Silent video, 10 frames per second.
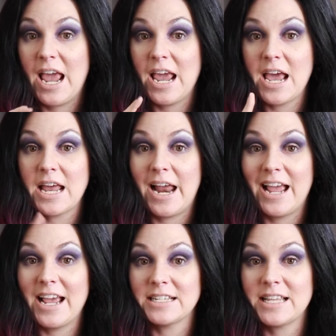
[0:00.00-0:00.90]
And
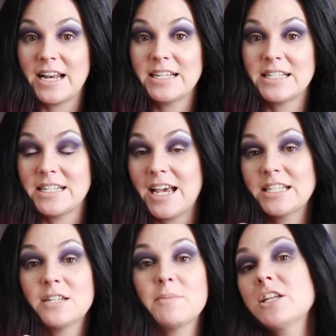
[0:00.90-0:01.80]
I guess that is a
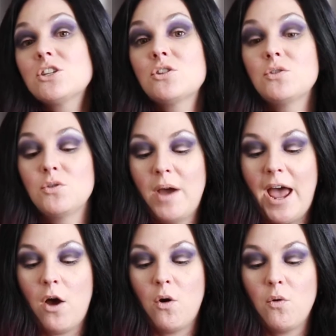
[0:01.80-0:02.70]
testament to
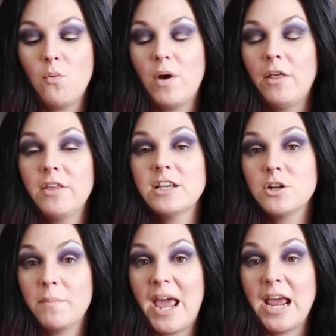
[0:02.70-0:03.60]
how well these
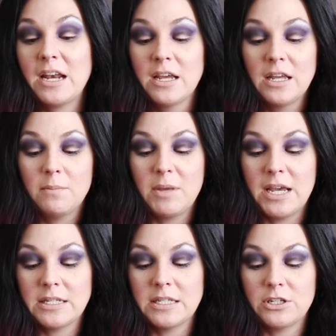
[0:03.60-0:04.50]
are made,
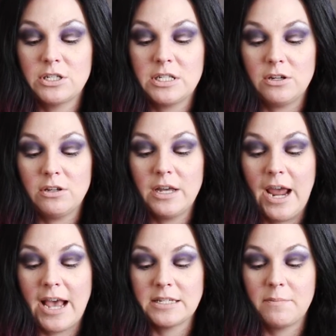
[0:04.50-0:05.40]
because there still
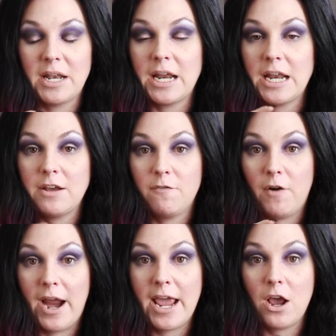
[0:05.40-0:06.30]
hasn't been any
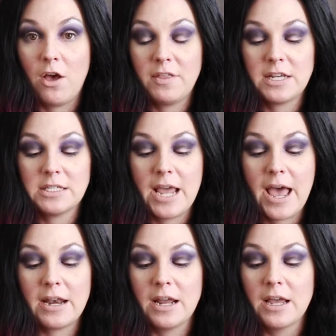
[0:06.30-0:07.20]
fraying on this
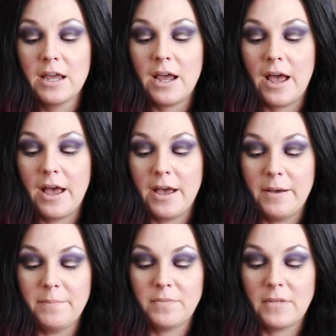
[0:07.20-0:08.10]
yet.
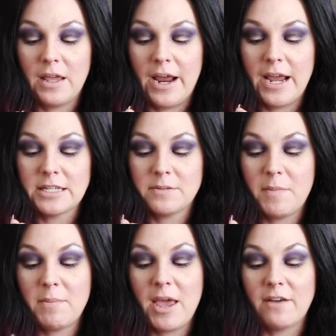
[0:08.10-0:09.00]
I guess
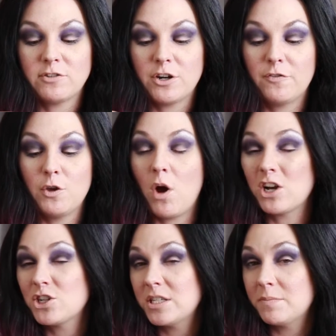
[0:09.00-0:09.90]
maybe after a few
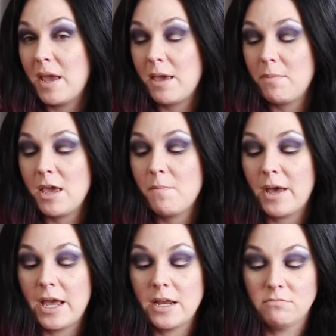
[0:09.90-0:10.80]
washes, maybe,
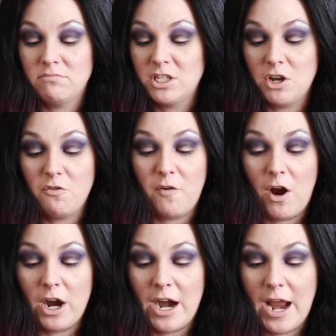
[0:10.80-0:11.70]
but so
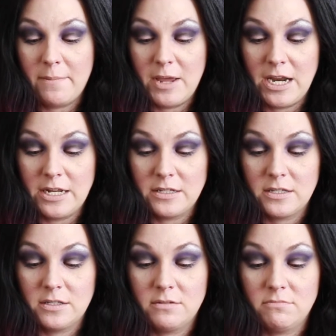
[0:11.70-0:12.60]
far, I mean,
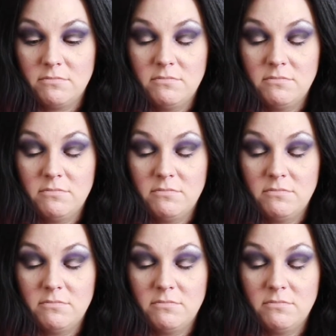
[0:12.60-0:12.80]
it's